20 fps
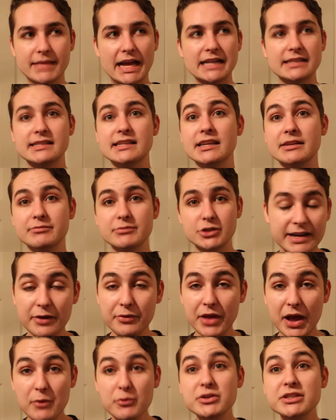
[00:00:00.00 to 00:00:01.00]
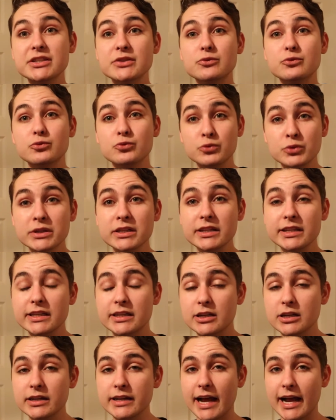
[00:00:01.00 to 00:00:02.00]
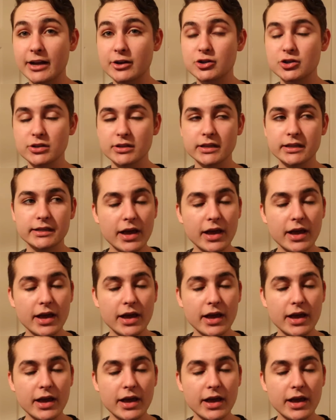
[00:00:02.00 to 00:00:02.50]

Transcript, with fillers: That's it. Now that one did really good actually.